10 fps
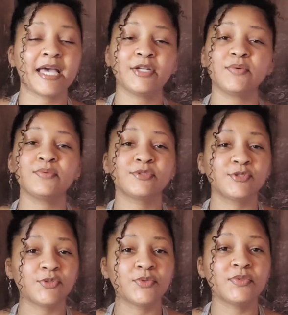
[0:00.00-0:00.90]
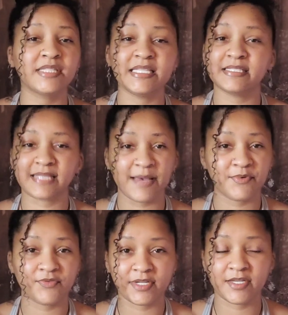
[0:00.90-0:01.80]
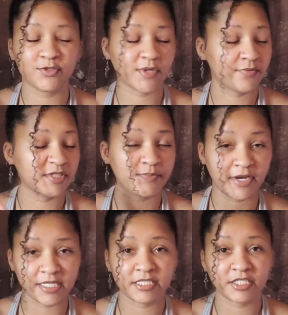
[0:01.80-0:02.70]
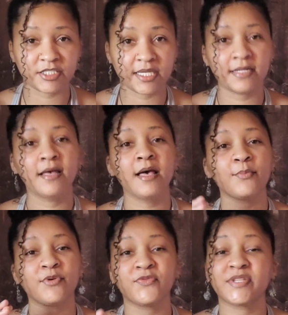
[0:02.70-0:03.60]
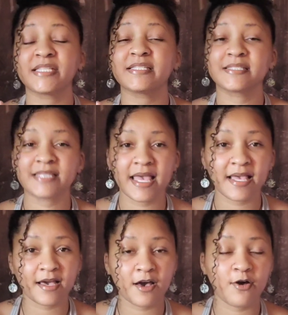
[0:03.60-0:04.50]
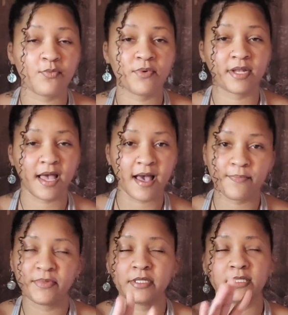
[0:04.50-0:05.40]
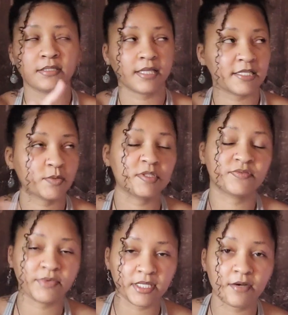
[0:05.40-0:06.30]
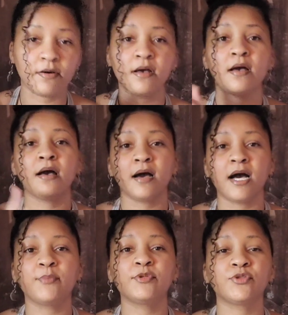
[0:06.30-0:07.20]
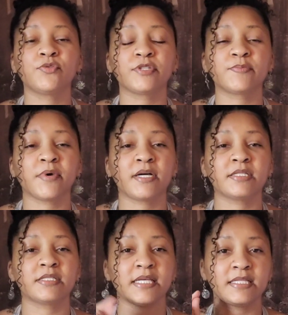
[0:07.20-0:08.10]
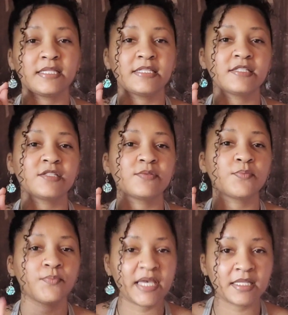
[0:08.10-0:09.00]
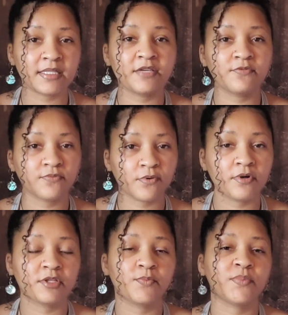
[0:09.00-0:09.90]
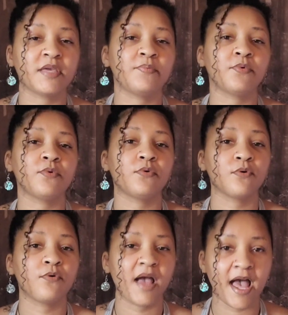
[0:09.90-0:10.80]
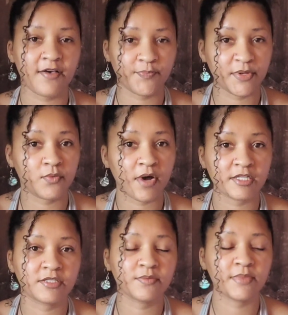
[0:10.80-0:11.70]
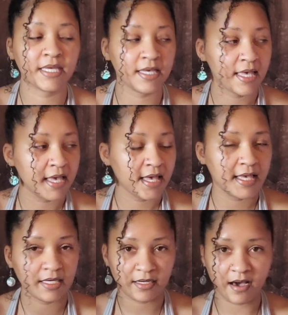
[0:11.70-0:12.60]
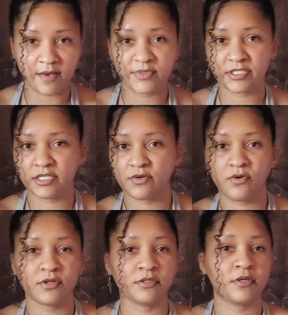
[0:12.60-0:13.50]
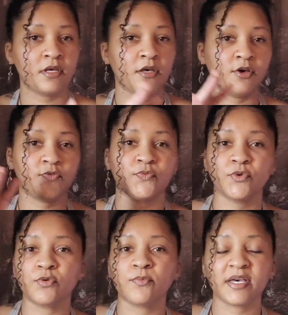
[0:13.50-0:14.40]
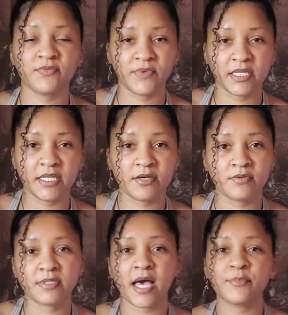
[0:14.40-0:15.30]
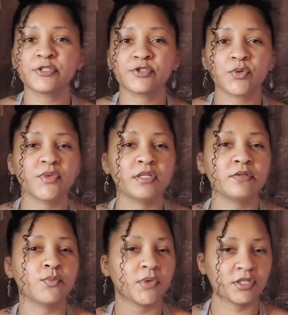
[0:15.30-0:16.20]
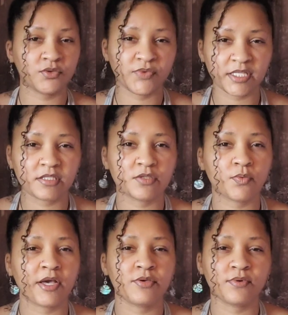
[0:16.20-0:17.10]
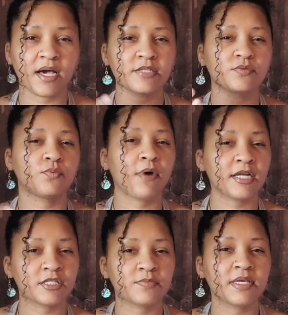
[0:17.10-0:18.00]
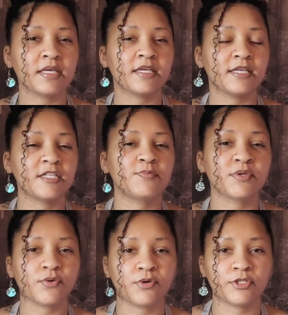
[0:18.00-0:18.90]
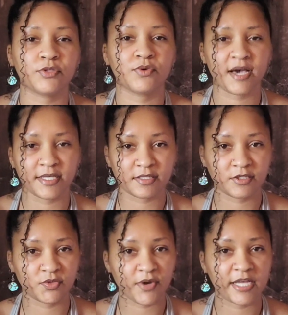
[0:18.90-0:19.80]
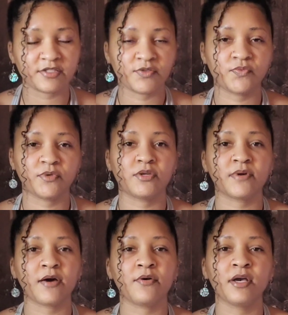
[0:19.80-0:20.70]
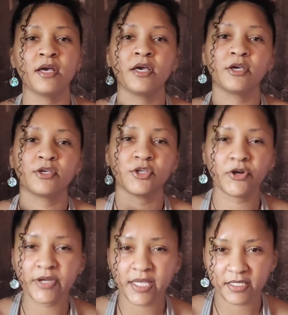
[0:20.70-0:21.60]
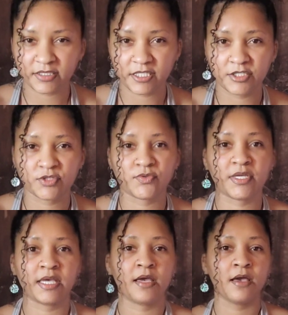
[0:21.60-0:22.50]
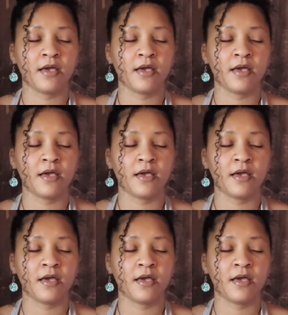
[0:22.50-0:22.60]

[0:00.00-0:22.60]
don't do these type of videos where I'm responding to shit, but for the sake of what happened in last week's video, I'm gonna do a response, and this is mainly for the people who have been watching me and commented on a few of my videos. I'm assuming one of the reasons why you guys watch me is because you guys are trying to figure out your ancestry,